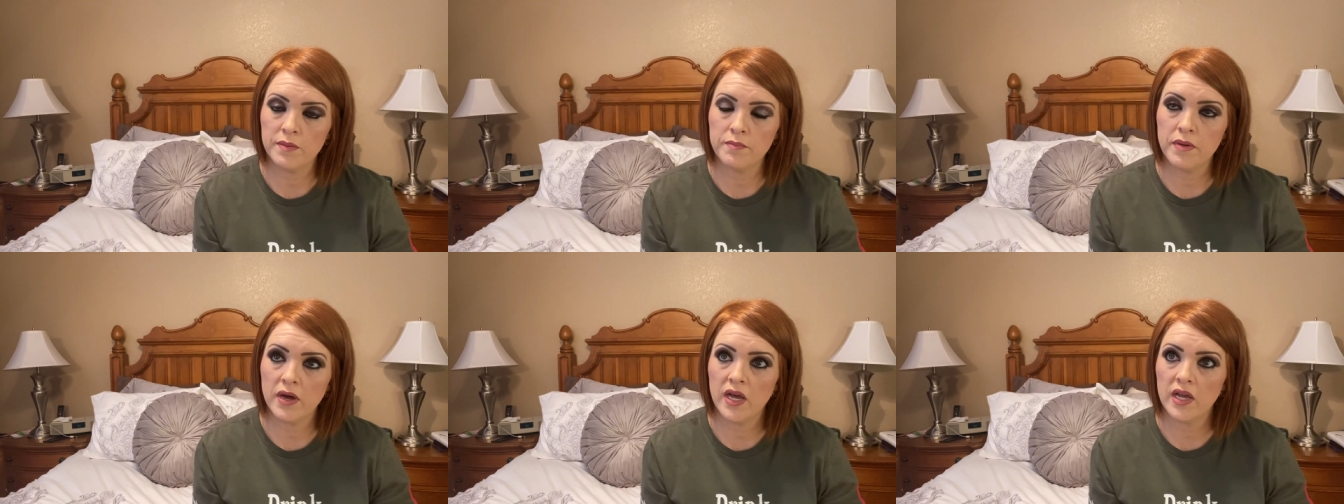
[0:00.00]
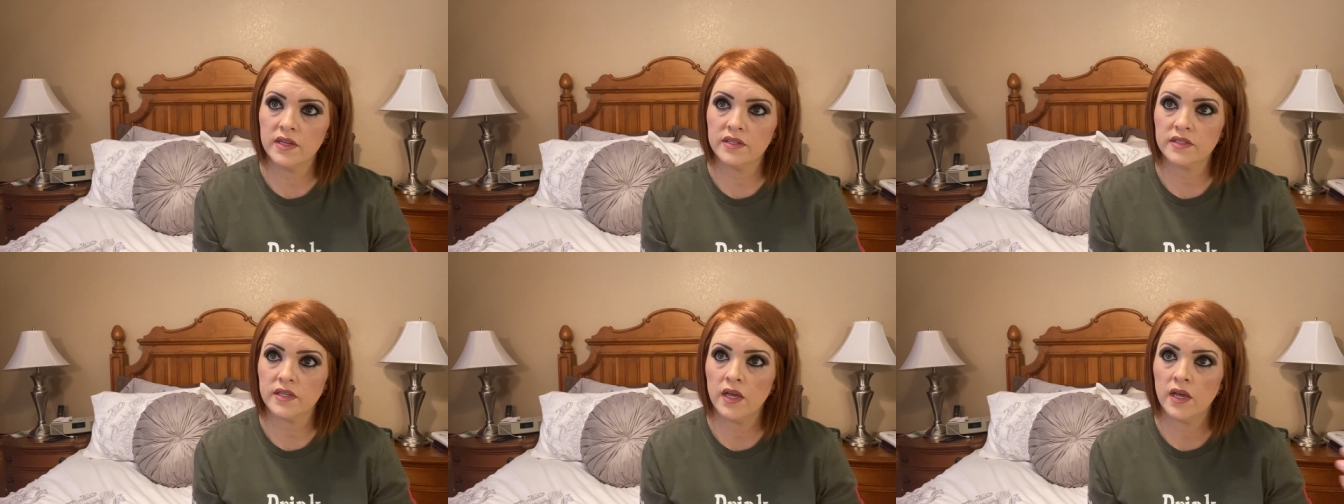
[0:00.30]

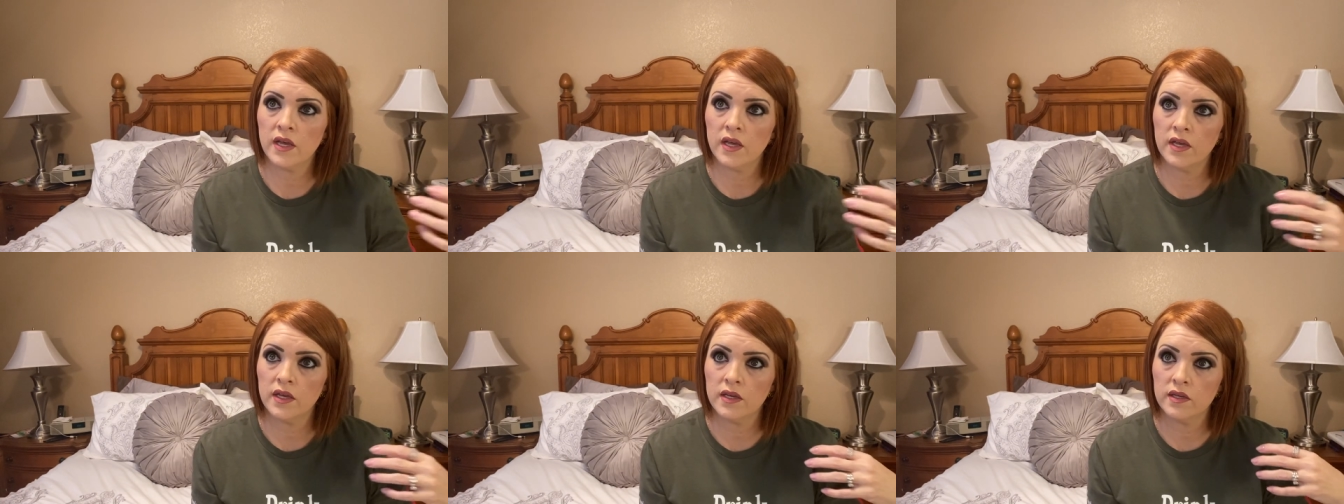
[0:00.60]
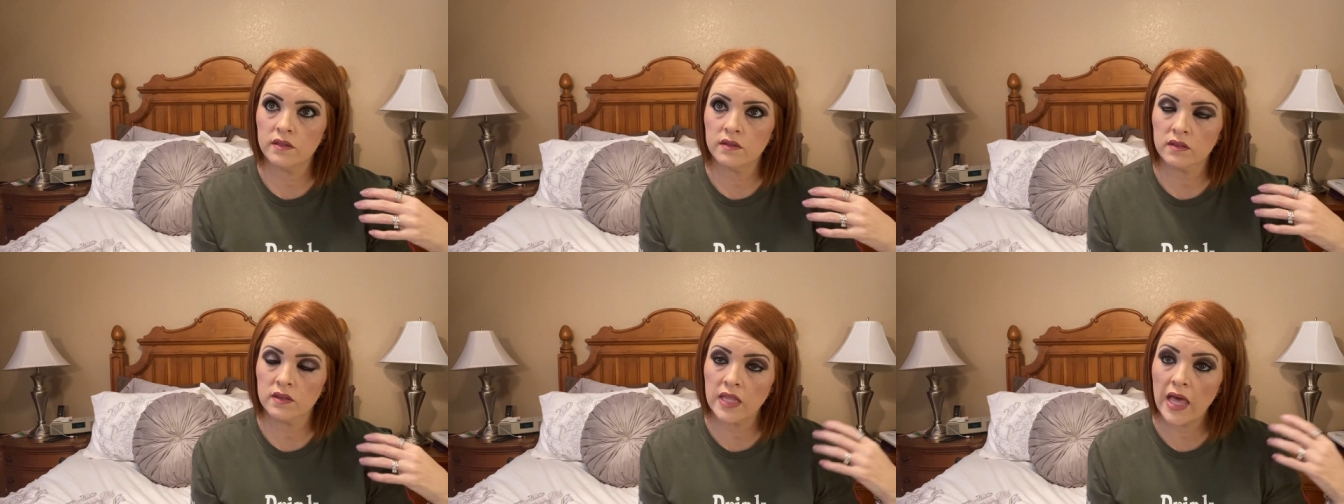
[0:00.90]
but
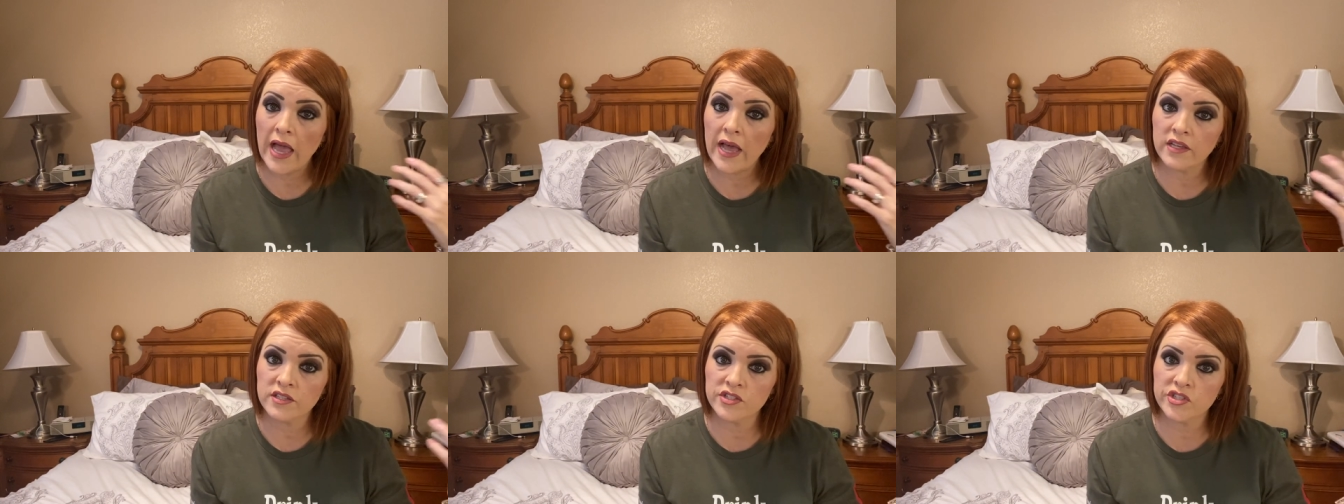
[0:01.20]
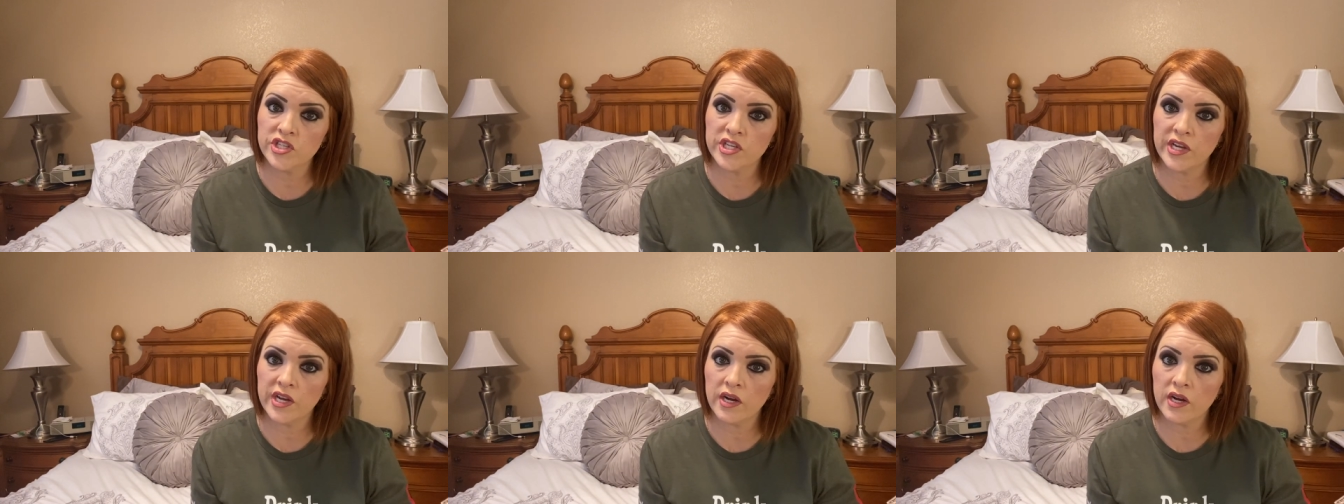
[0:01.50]

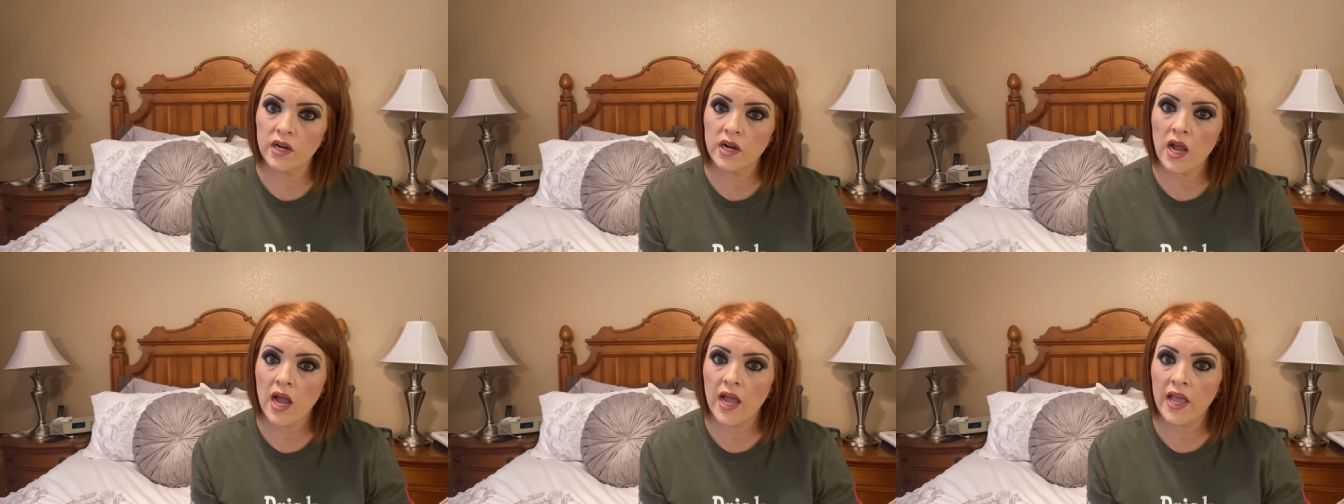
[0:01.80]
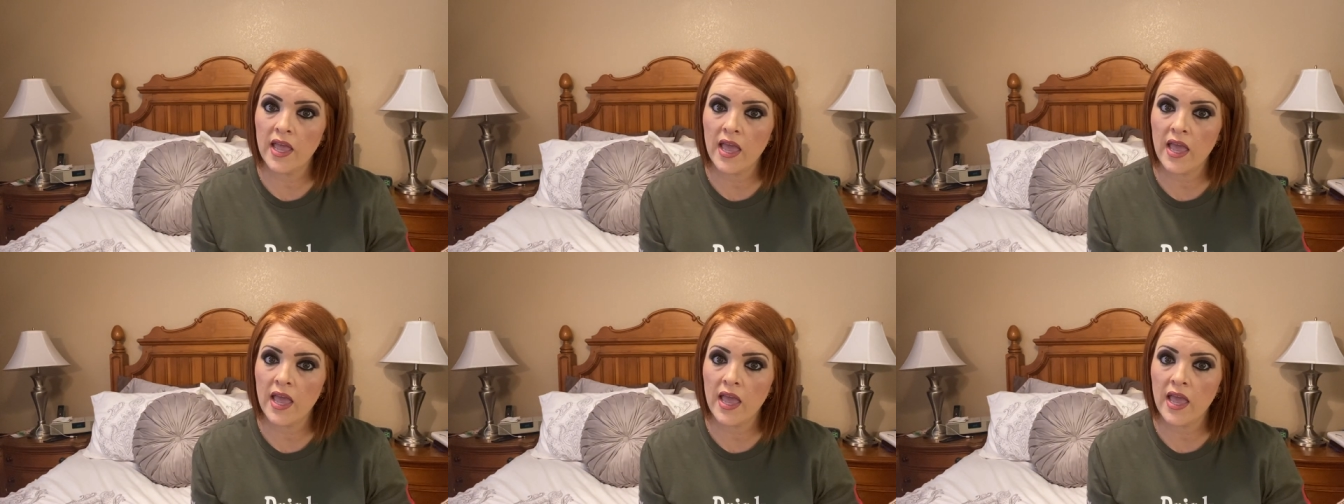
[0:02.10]
last year I